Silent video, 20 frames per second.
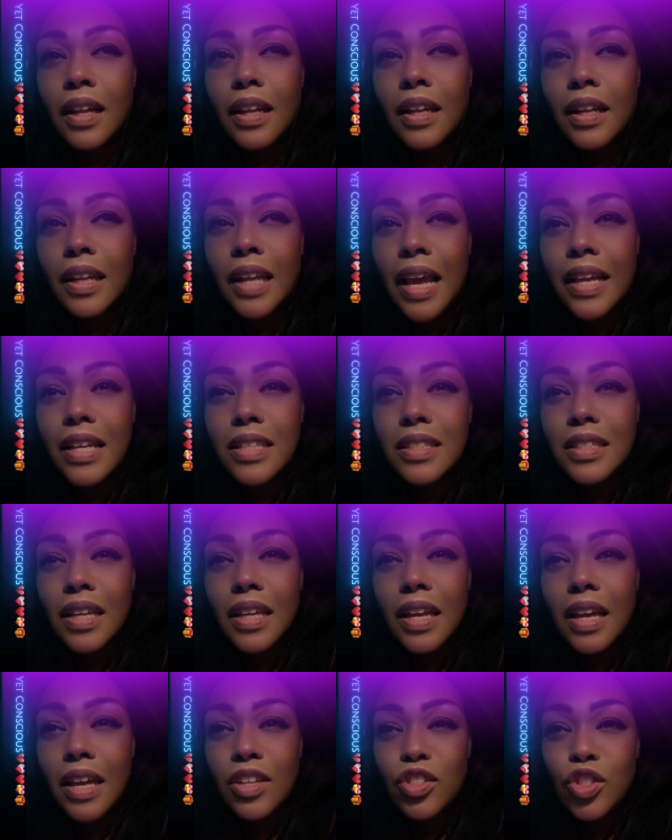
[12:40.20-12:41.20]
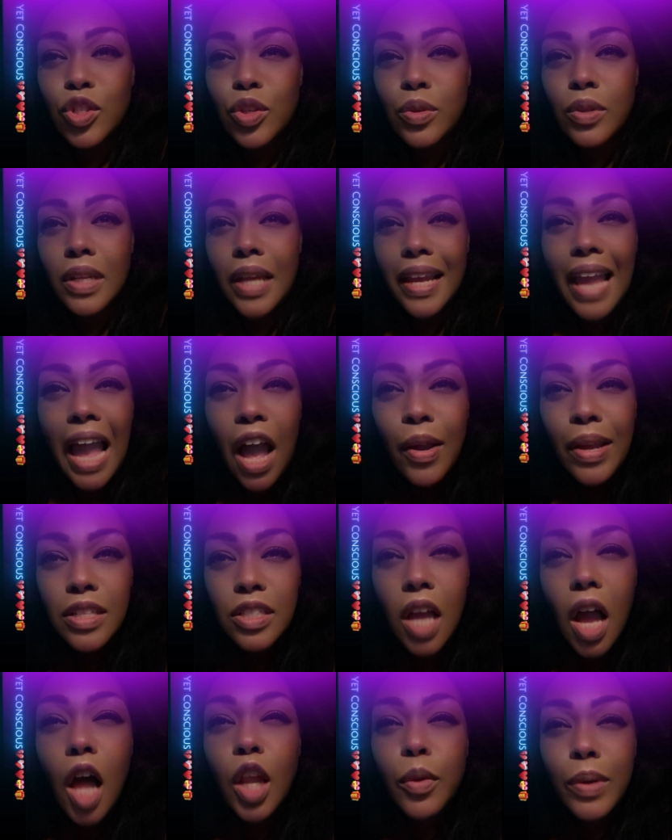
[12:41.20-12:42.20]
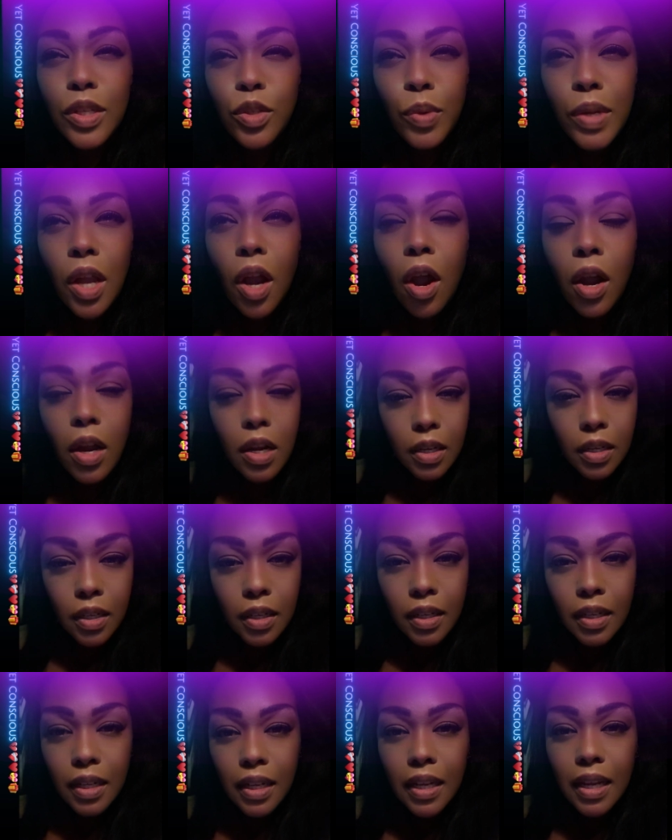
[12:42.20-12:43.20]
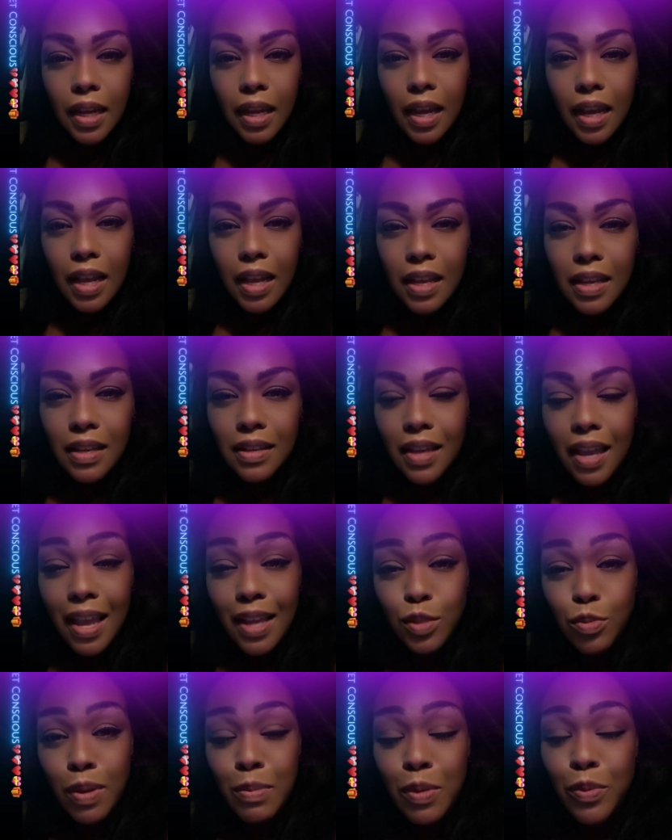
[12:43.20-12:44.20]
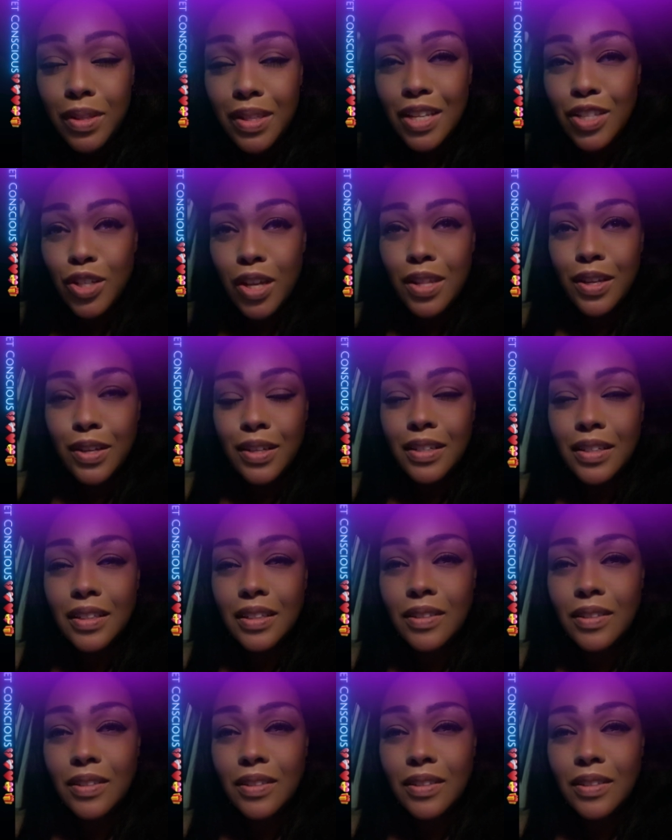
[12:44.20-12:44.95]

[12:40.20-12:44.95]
like, as soon, like, how intolerant we are as women with each other,